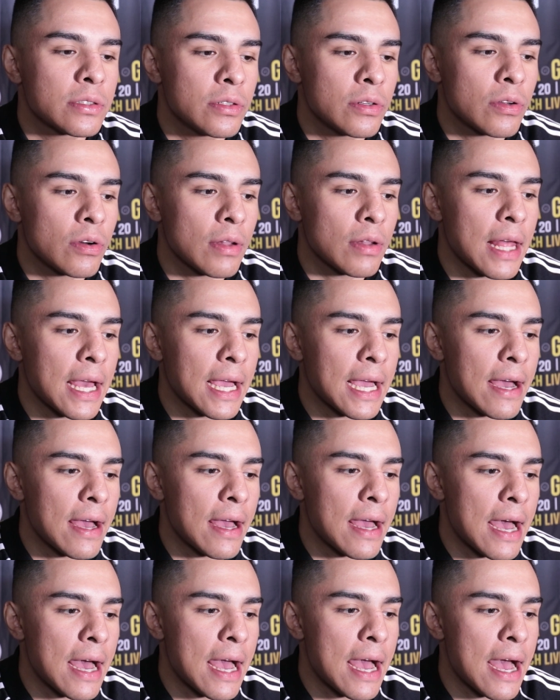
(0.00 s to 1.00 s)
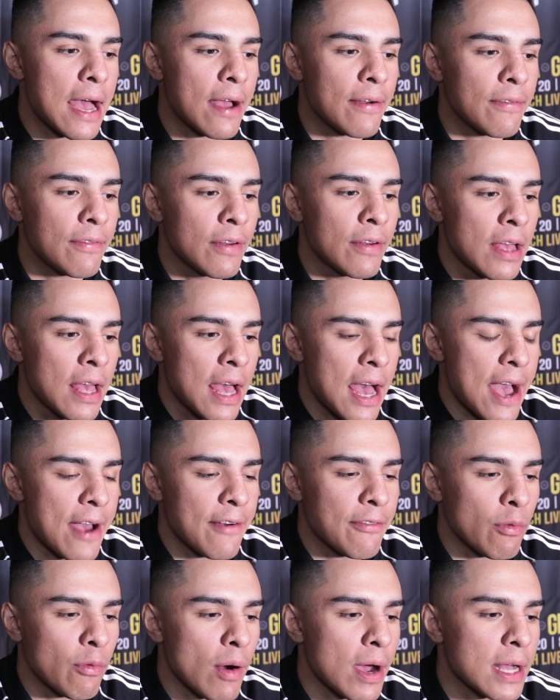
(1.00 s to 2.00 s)
You know, like I, I I've
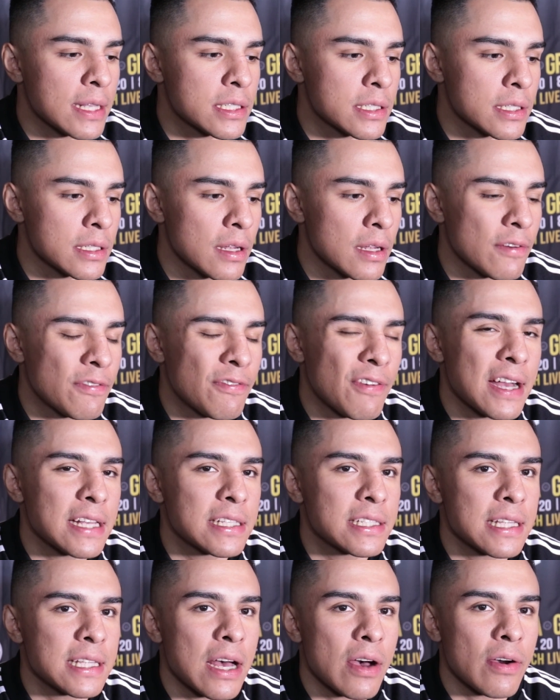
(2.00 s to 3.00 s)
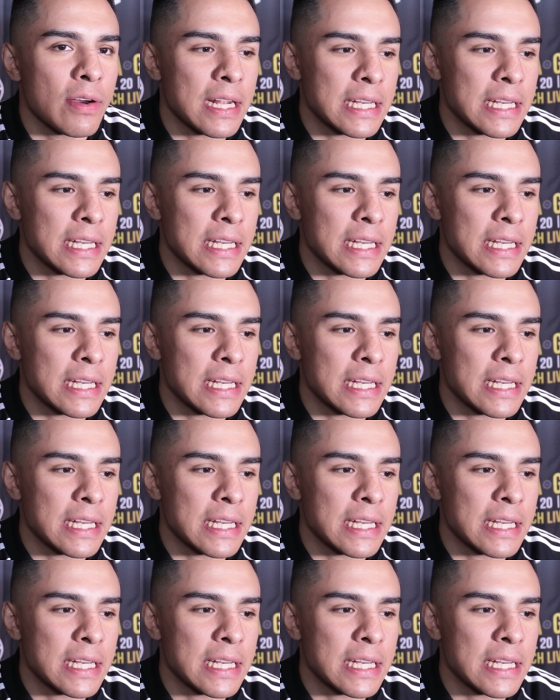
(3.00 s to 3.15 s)
I've watched enough fights now,